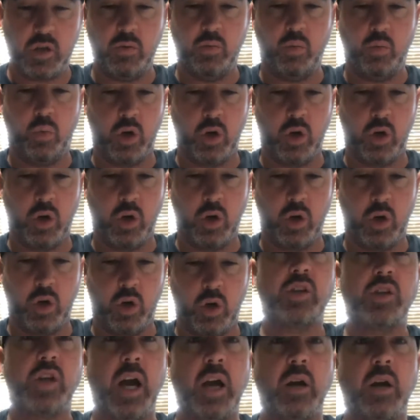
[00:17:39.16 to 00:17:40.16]
worked
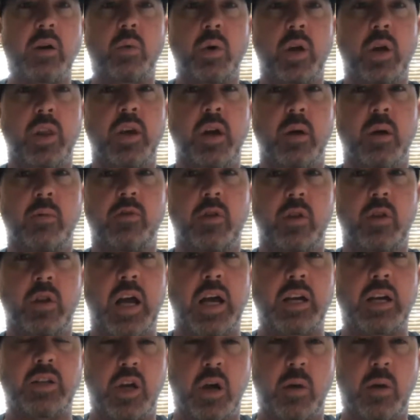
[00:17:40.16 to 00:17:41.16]
alongside with him for the
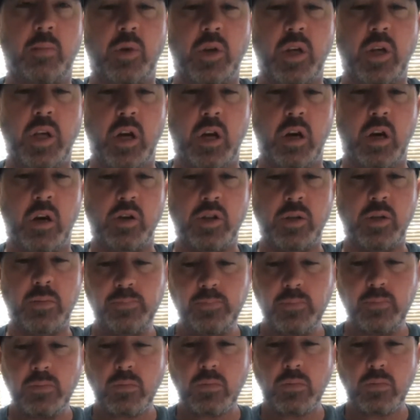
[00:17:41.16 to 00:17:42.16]
last couple of years,
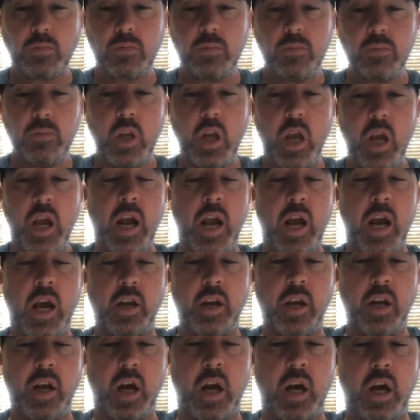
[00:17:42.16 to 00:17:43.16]

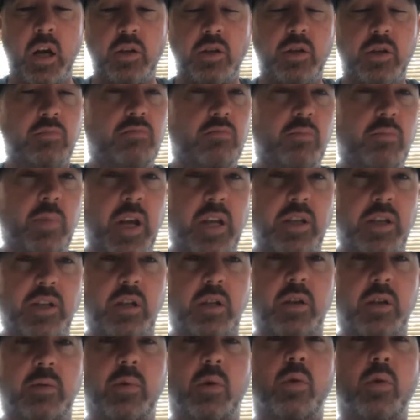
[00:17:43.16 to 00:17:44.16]
and
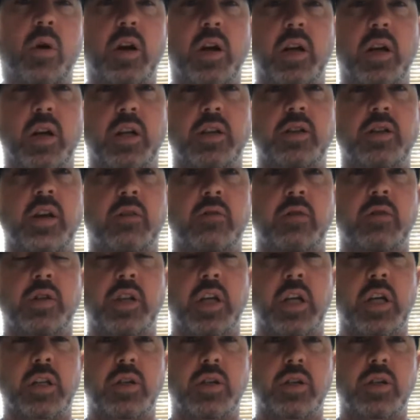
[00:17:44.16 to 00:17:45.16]
basically been running it ever
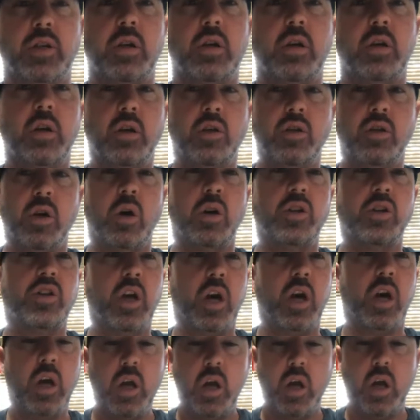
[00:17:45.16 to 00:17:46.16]
since. So it's
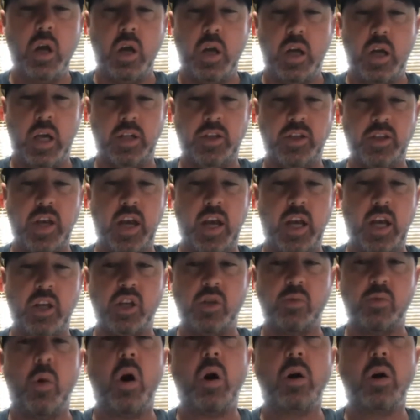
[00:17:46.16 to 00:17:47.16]
a
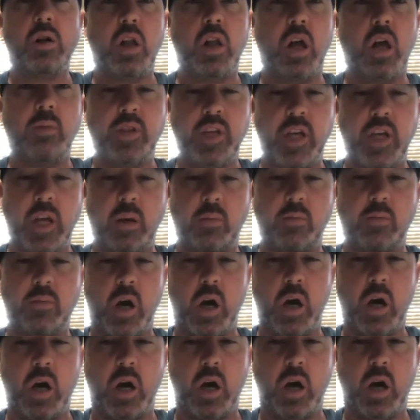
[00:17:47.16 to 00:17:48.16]
small club team
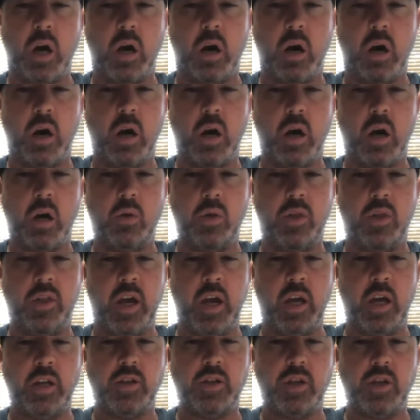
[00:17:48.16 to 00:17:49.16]

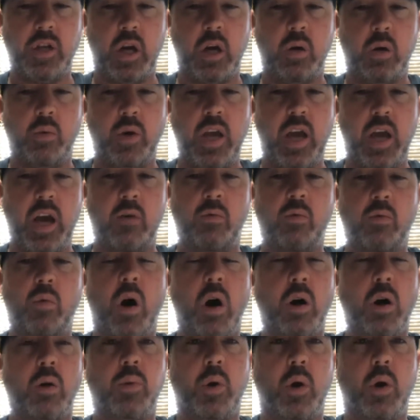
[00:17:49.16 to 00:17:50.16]
that we have
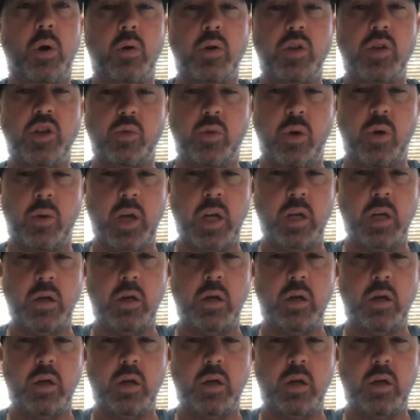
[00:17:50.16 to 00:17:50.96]
water polo and swimming